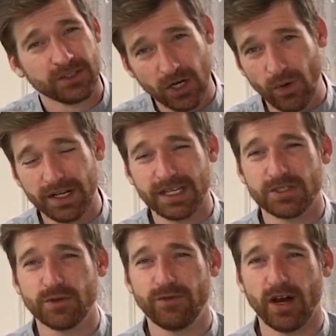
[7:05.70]
Don't want to get
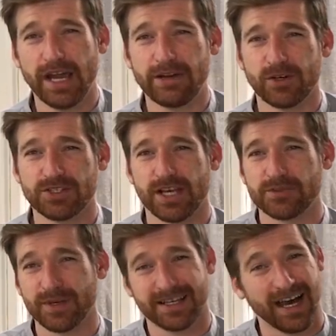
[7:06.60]
too far ahead of
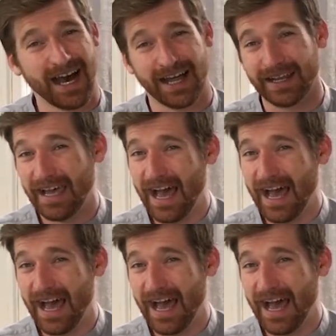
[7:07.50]
ourselves, but, God,